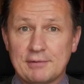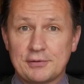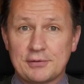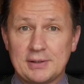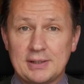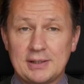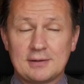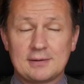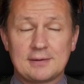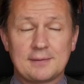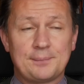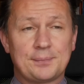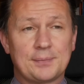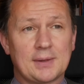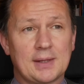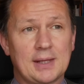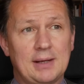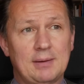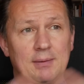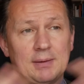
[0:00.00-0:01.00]
synod,
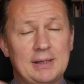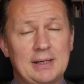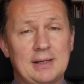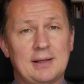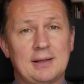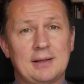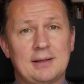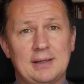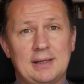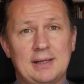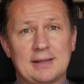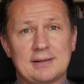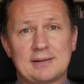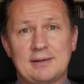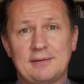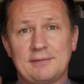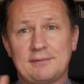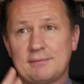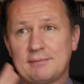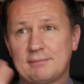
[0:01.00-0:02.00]
our
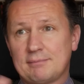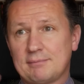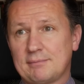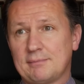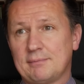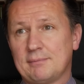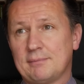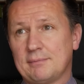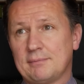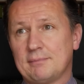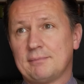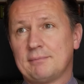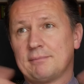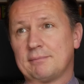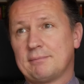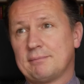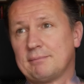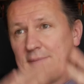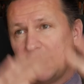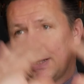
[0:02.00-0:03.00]
elected
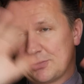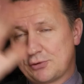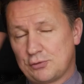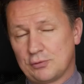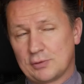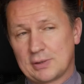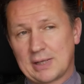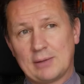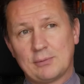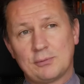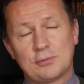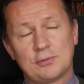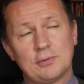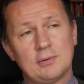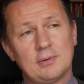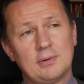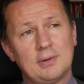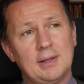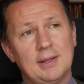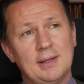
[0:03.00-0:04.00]
national council,
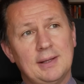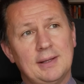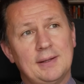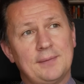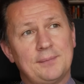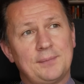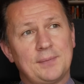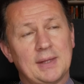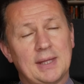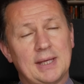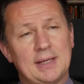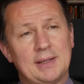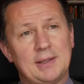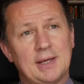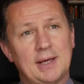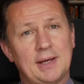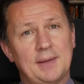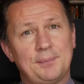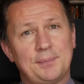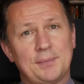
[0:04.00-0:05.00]
they
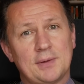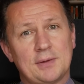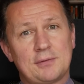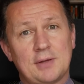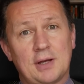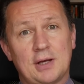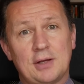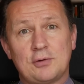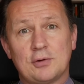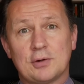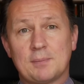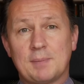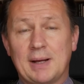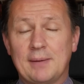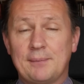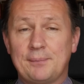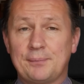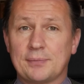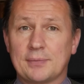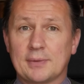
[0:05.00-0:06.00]
started to talk
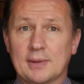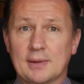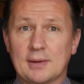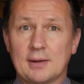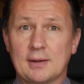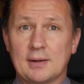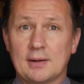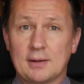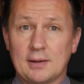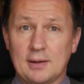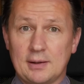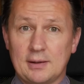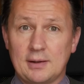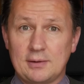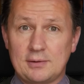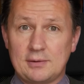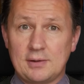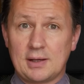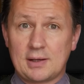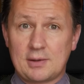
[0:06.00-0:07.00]
about
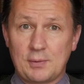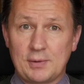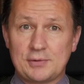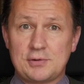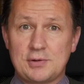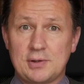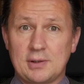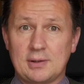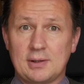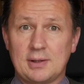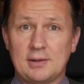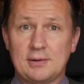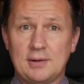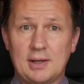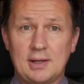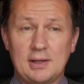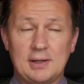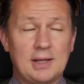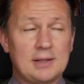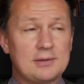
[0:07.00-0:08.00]
a question
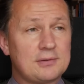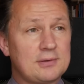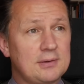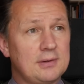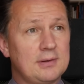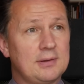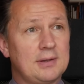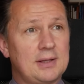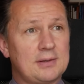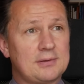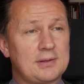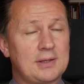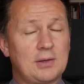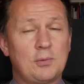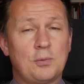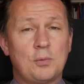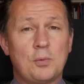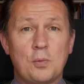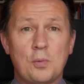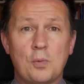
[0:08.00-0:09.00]
and
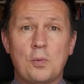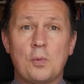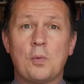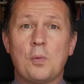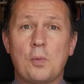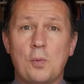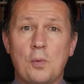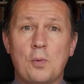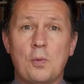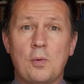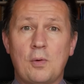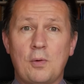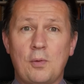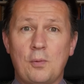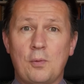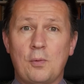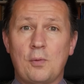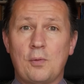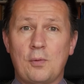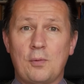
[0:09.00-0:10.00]
asking,
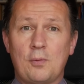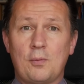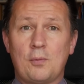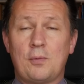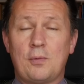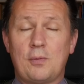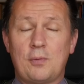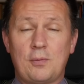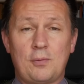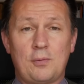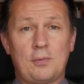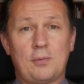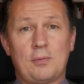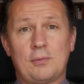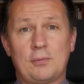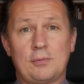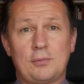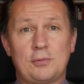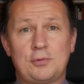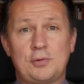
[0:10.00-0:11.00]

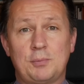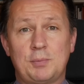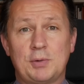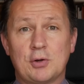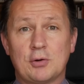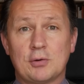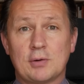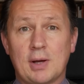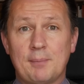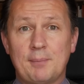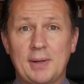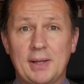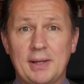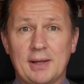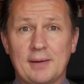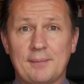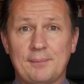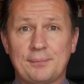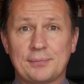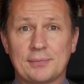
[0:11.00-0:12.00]
should we call God
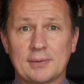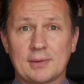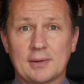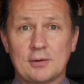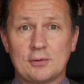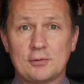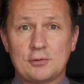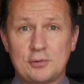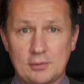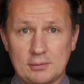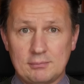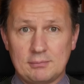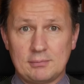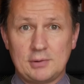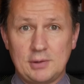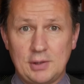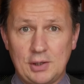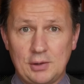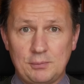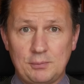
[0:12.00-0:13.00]
Mother?
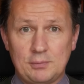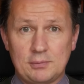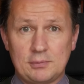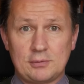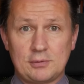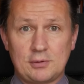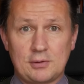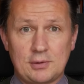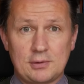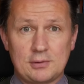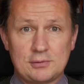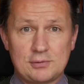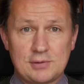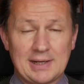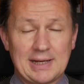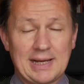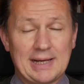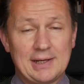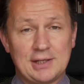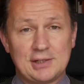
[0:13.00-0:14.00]
You know,
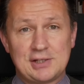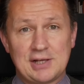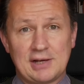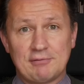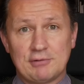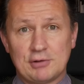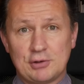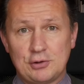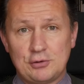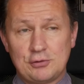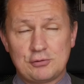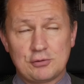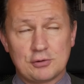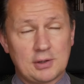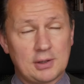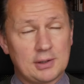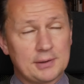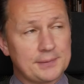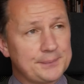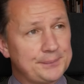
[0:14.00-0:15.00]
and a general neutral
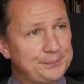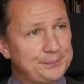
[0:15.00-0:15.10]
God.